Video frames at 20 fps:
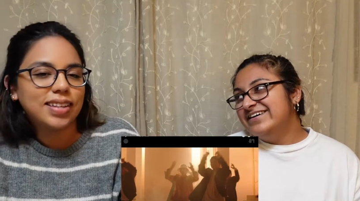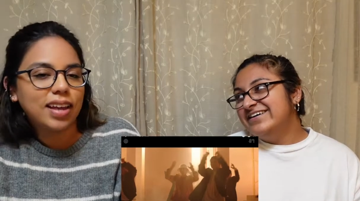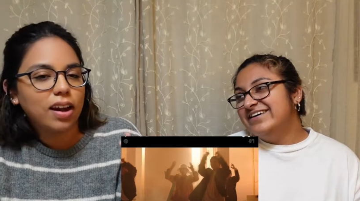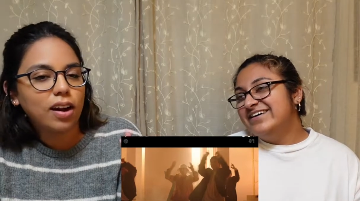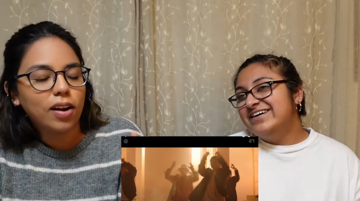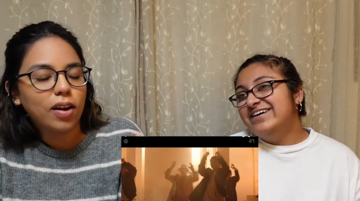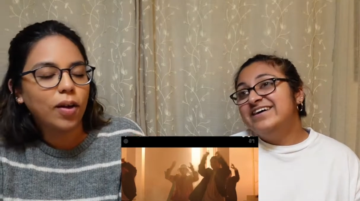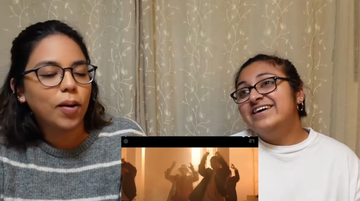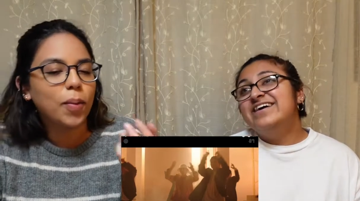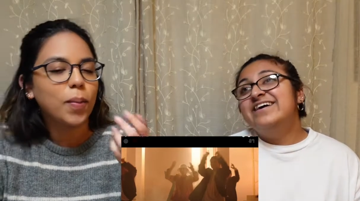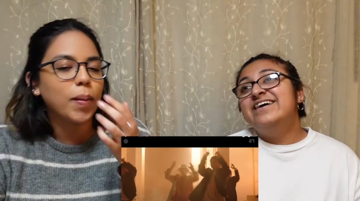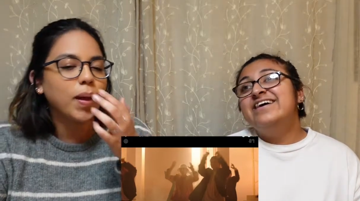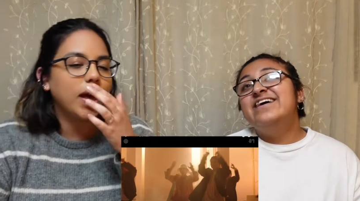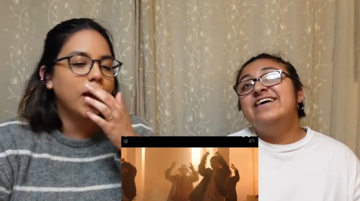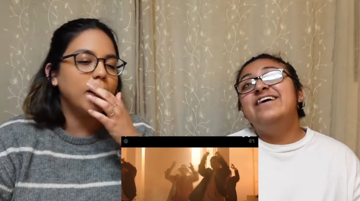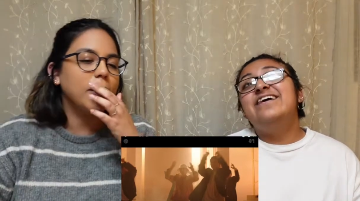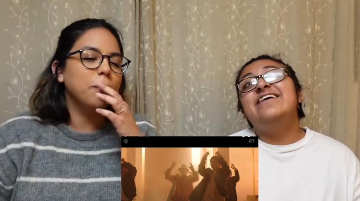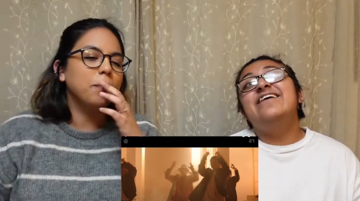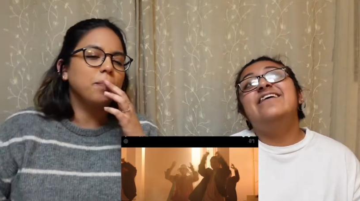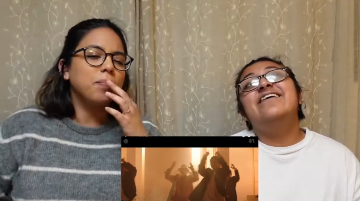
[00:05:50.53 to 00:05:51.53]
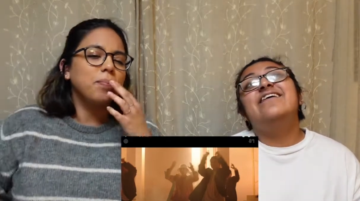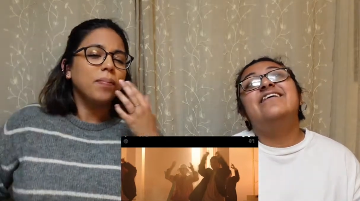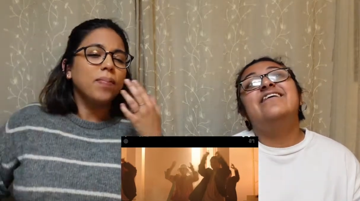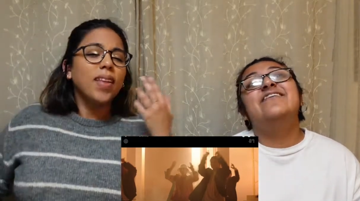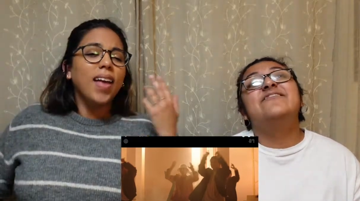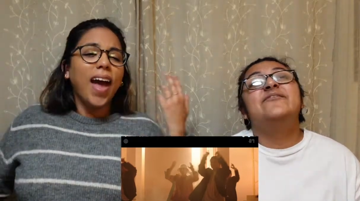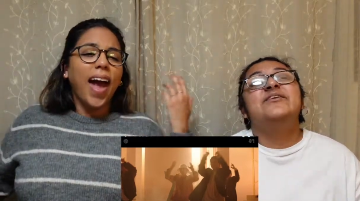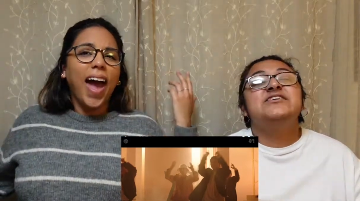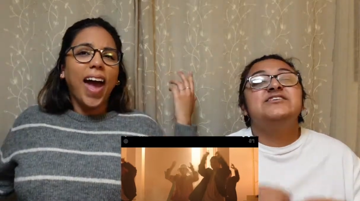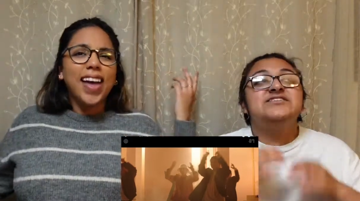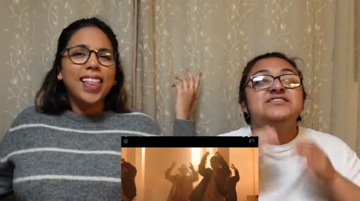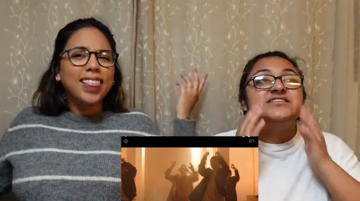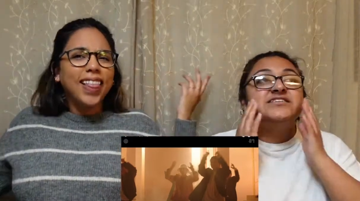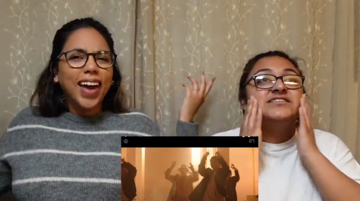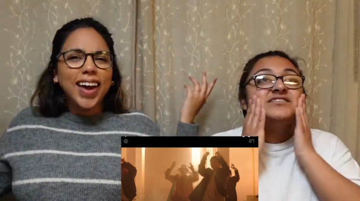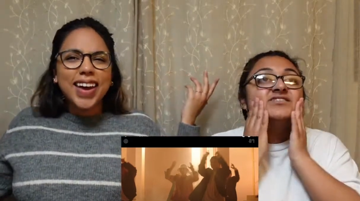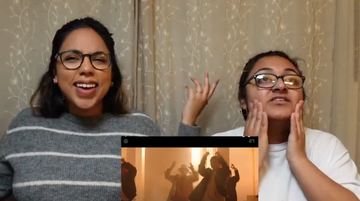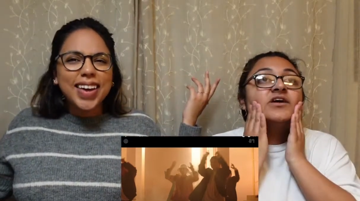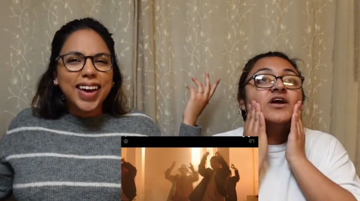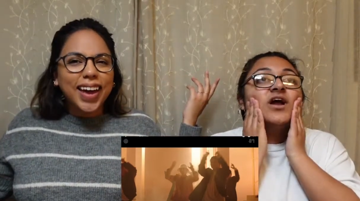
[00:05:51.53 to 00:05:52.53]
Speaker 1: I don't know, but oh my, I
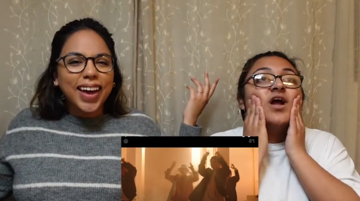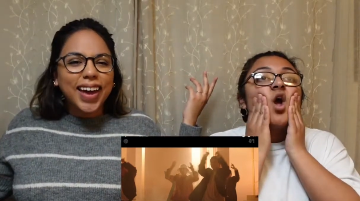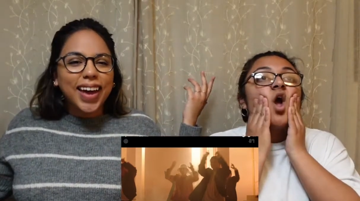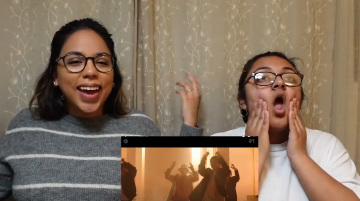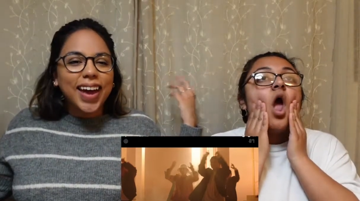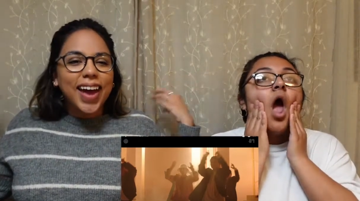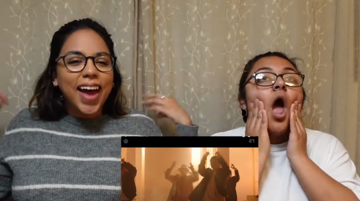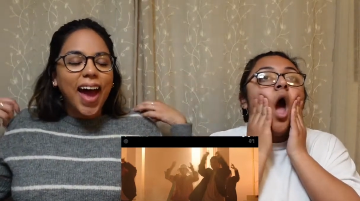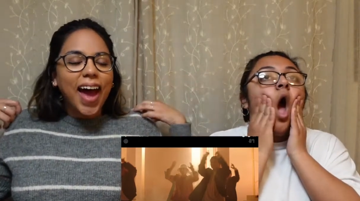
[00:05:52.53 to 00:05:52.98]
like hurt. it.